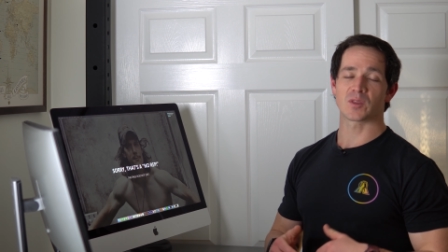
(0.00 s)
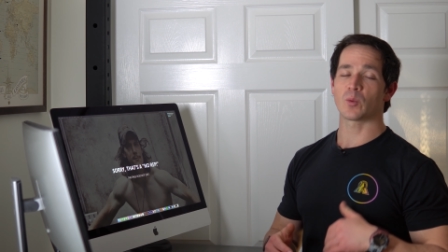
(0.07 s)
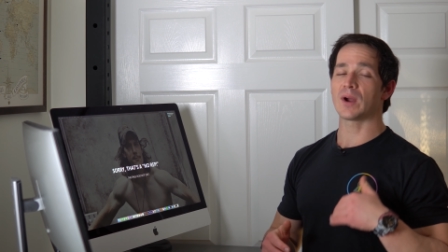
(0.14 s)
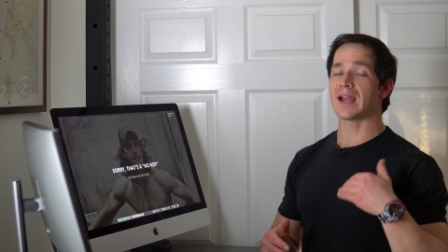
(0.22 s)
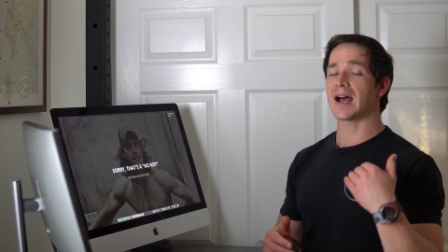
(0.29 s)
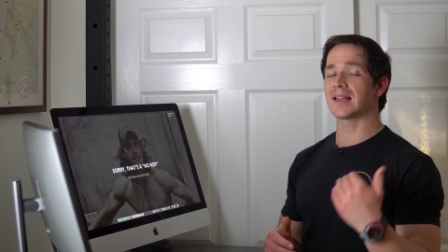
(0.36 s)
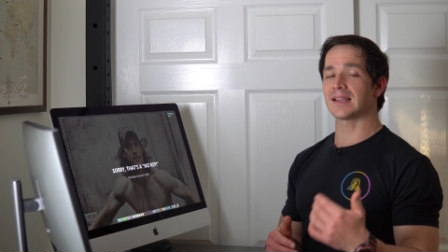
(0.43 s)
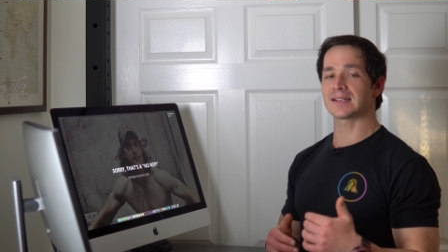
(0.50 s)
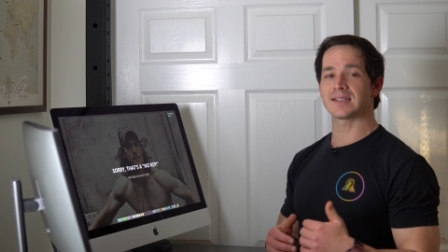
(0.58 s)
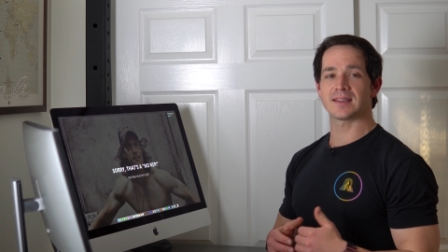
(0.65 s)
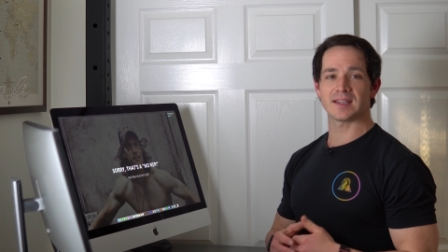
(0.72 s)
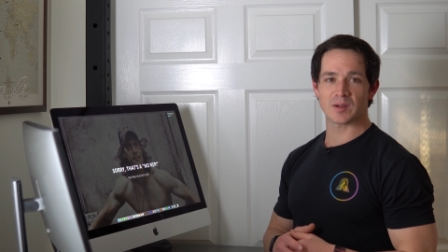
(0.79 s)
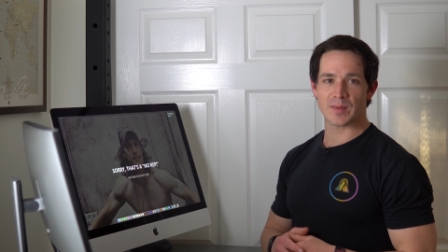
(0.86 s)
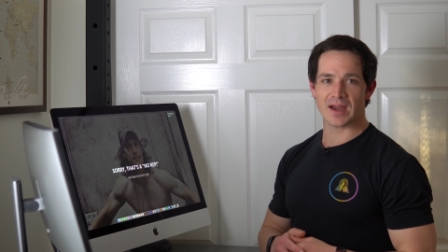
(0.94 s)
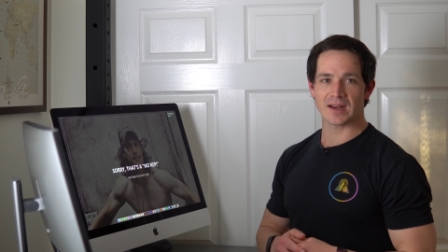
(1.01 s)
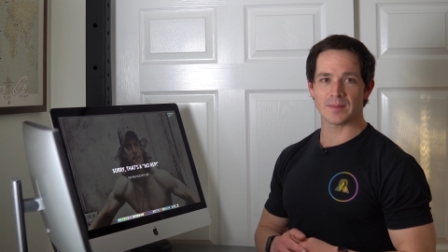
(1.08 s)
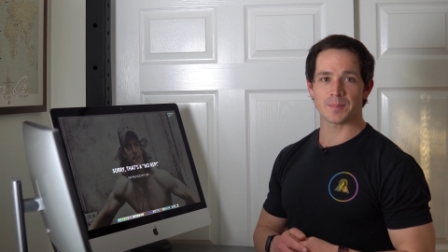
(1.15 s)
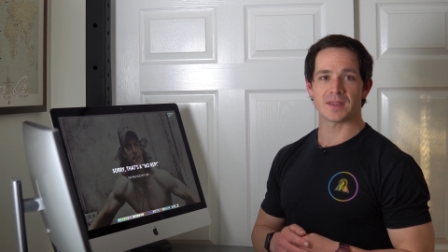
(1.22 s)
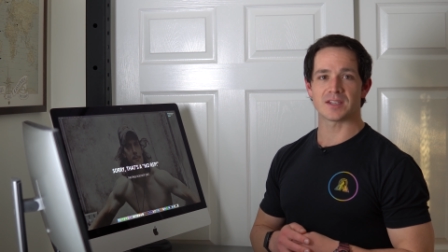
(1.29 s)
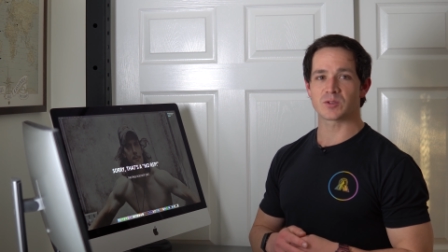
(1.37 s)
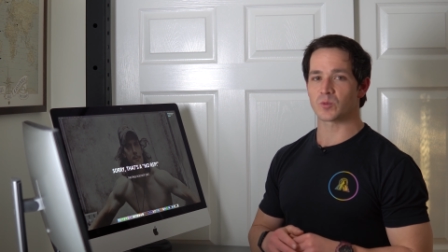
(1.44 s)
The way I like to think about it
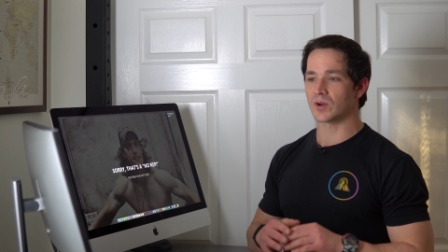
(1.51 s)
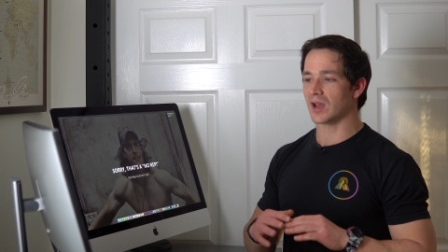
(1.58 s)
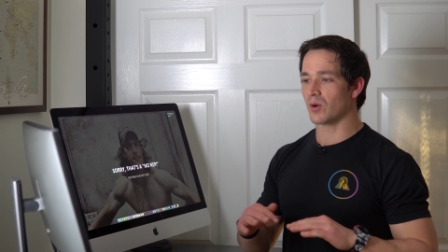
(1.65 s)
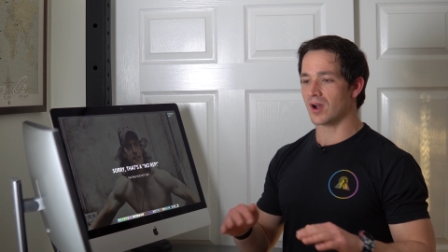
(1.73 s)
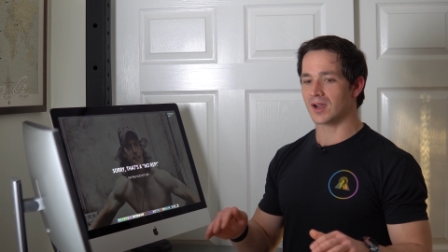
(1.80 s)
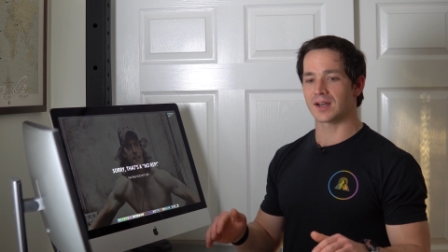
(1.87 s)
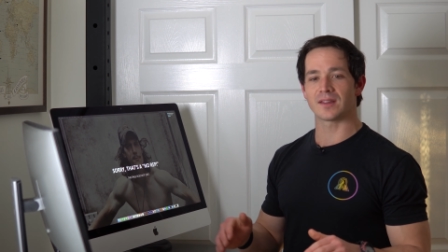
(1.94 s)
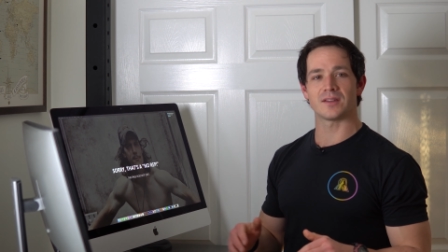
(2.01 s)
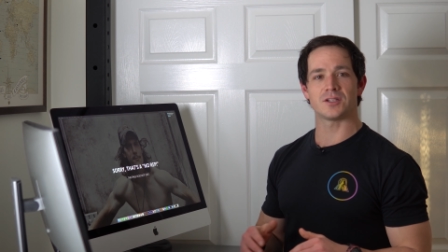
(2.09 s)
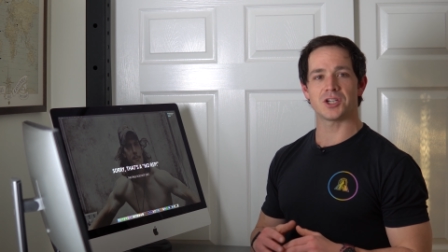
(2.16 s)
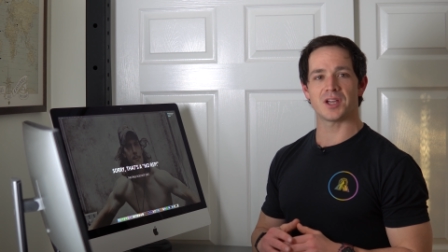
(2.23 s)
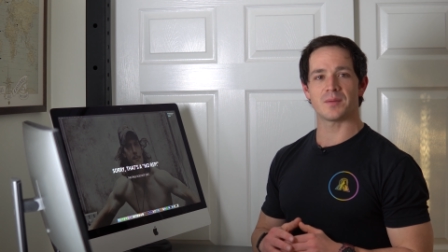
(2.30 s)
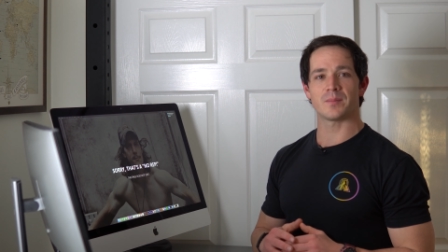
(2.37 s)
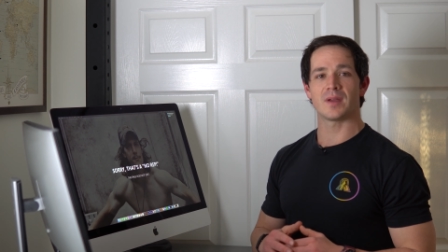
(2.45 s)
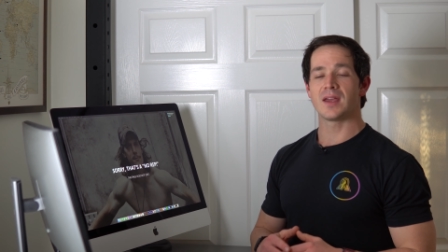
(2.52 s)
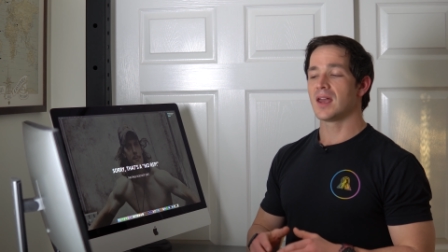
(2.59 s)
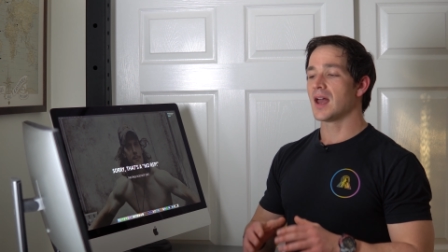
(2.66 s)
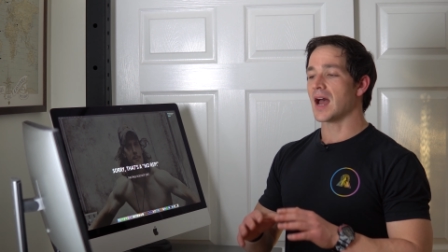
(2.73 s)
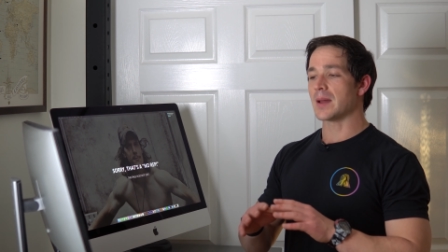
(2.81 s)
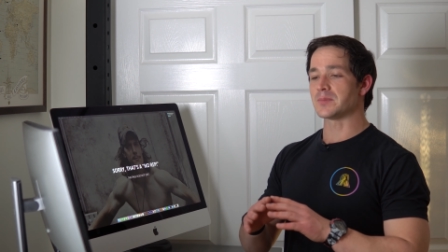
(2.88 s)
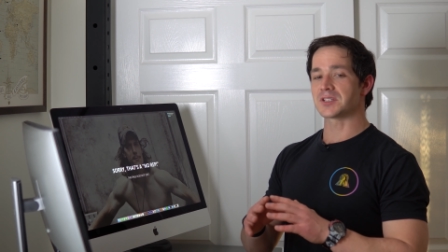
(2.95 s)
is when I walk into the gym,
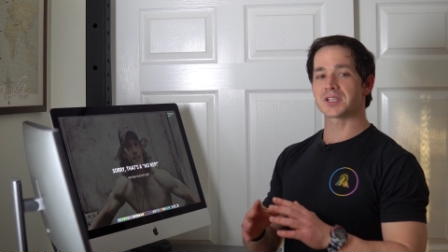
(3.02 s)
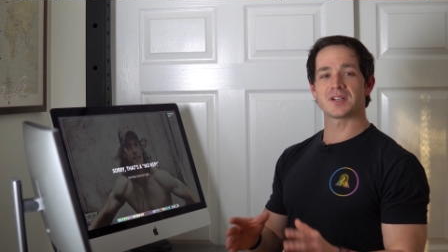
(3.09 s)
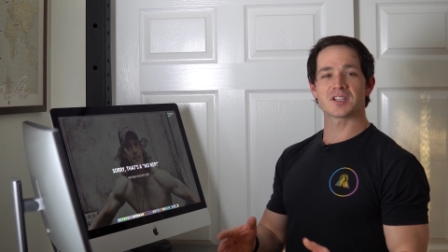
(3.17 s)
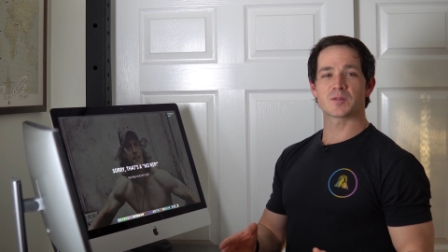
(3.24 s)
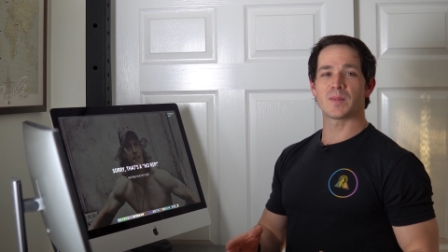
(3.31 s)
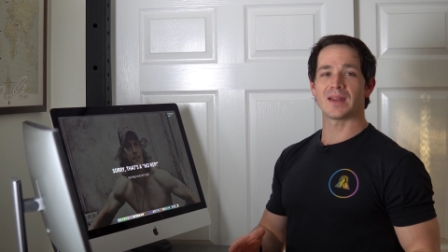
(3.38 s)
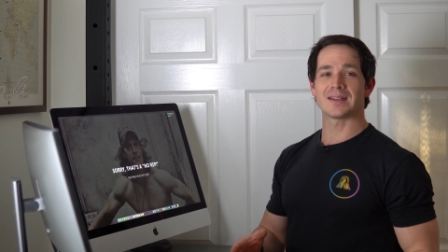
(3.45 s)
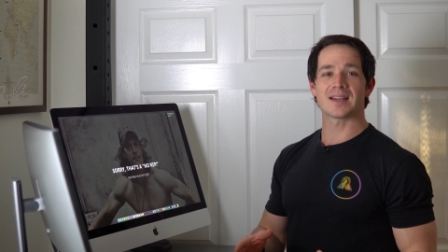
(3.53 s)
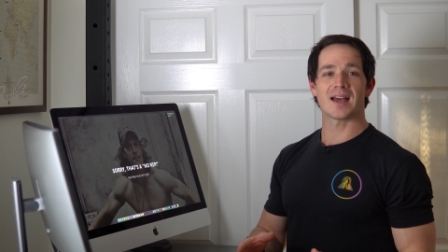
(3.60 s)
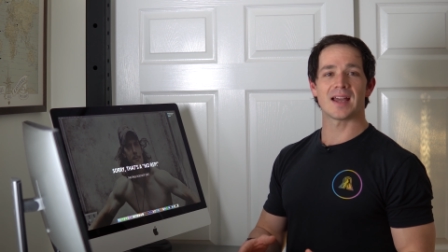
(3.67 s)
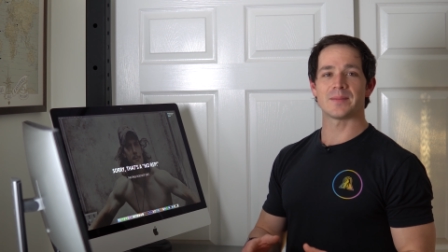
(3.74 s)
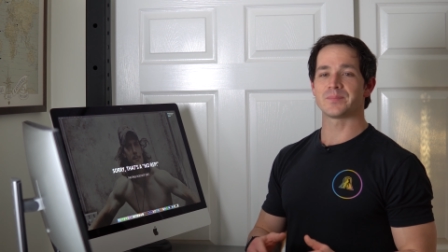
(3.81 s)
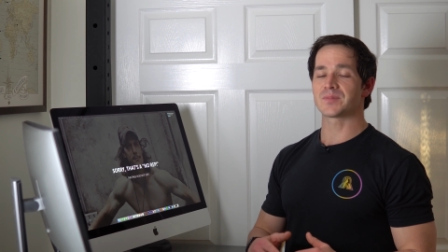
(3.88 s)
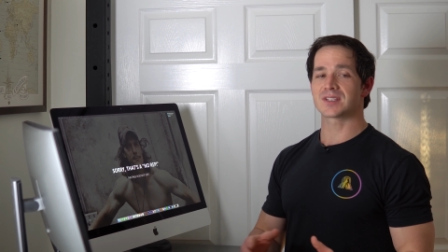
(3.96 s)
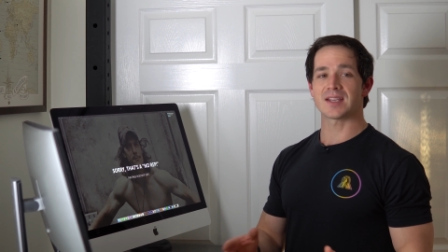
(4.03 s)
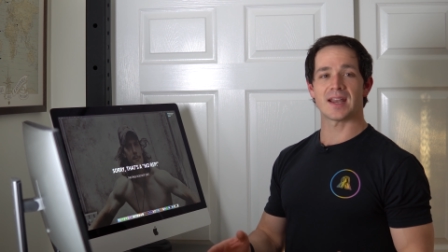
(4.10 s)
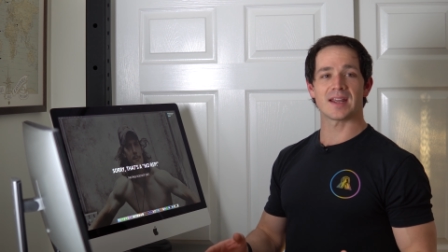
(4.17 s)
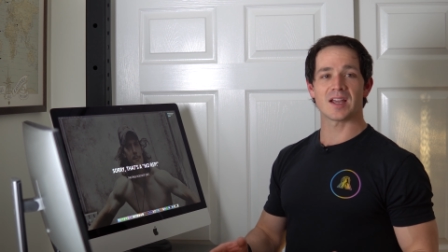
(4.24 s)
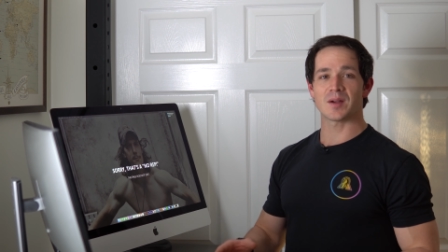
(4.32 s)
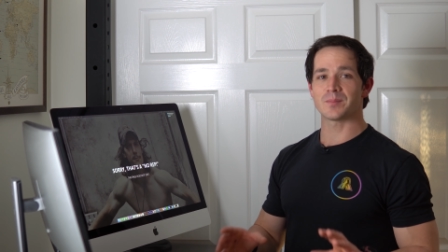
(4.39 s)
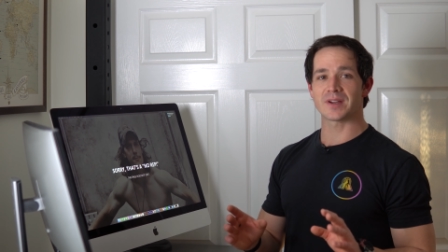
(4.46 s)
I'm just going to spend time
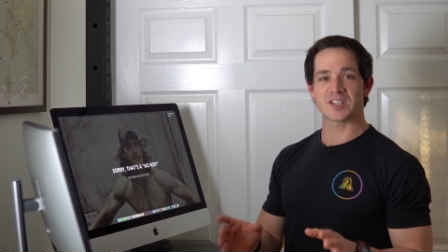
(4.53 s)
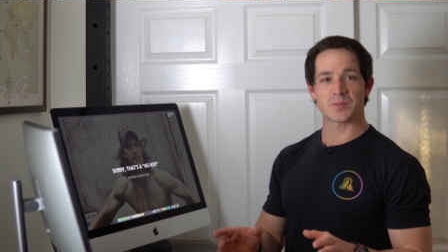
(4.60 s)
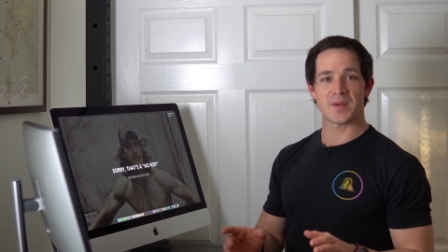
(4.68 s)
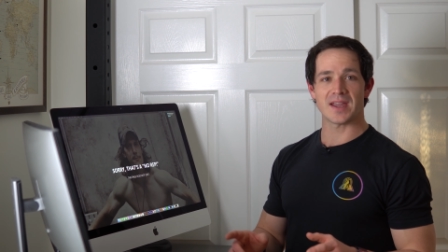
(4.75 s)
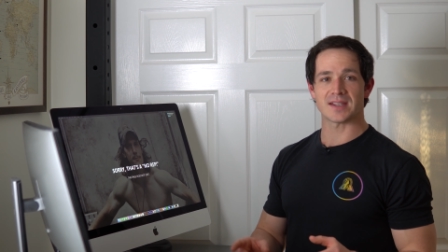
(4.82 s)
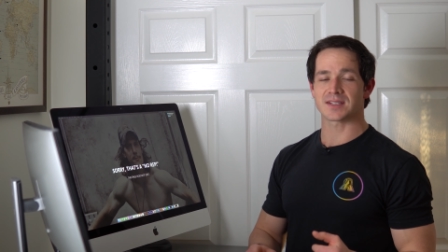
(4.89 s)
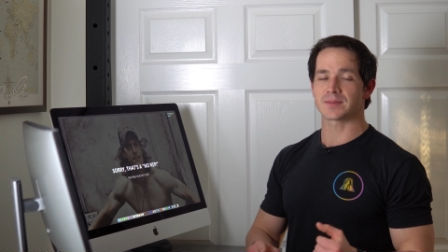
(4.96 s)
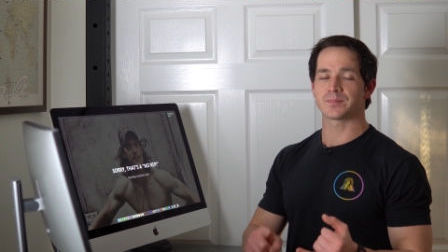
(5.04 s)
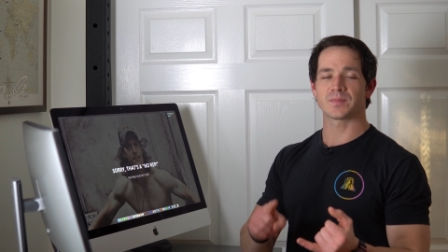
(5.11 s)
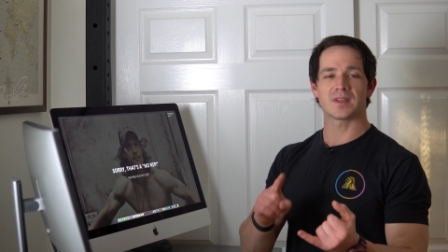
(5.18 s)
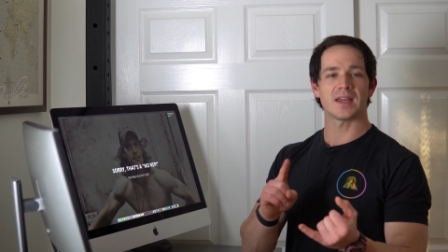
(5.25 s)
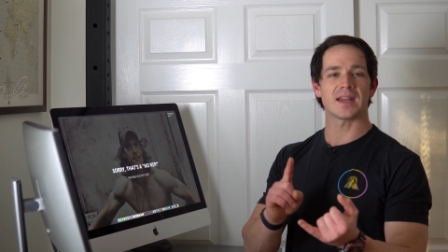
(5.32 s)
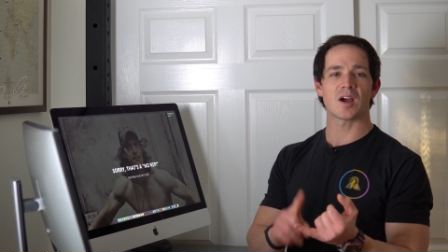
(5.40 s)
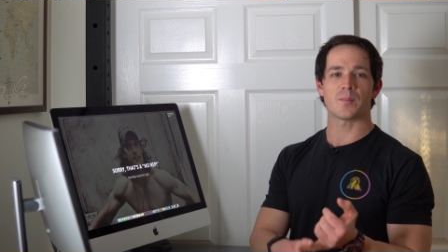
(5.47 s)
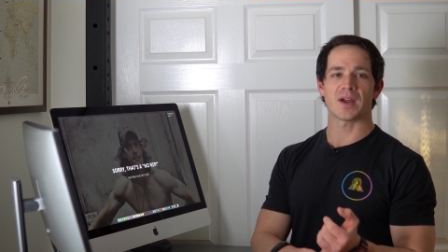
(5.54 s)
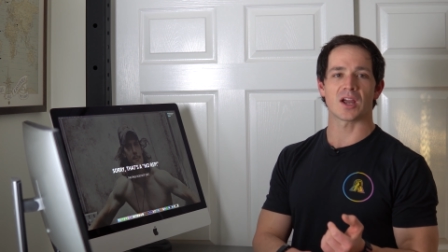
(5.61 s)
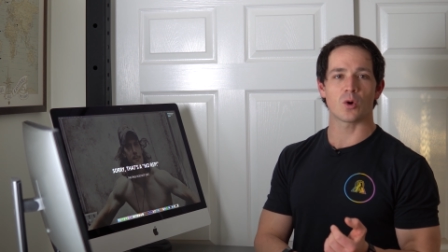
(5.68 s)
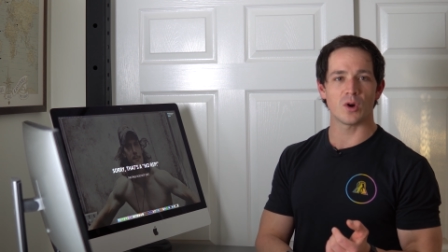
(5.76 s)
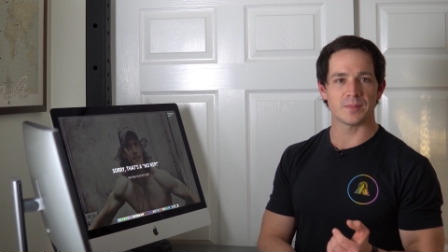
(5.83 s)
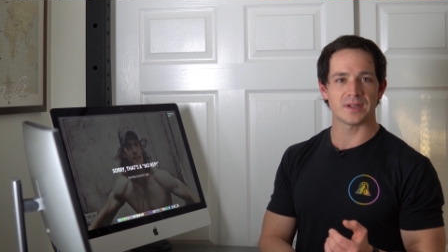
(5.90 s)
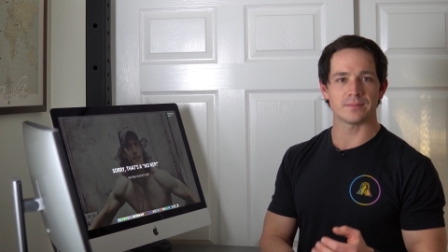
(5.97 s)
setting up my space, getting out my
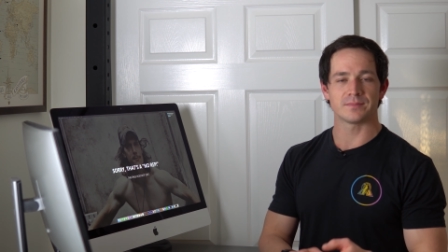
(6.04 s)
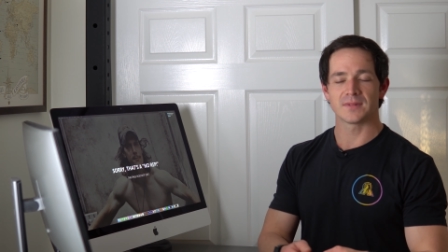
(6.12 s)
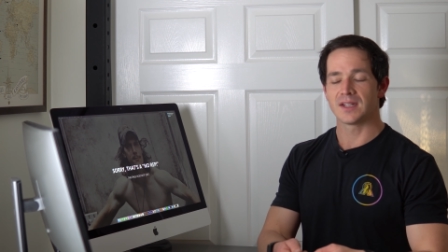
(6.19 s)
equipment,